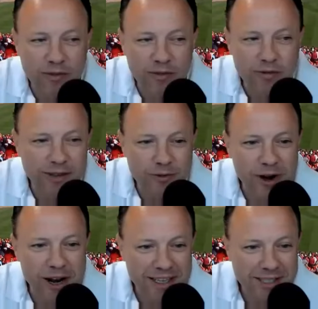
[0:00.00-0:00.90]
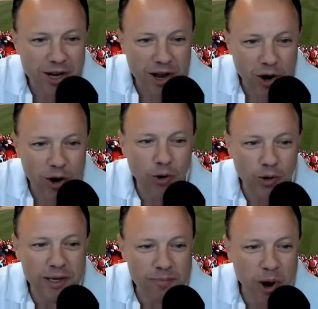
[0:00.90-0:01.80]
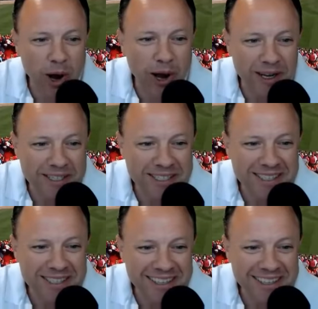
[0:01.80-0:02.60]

that little phrase, a holy pause.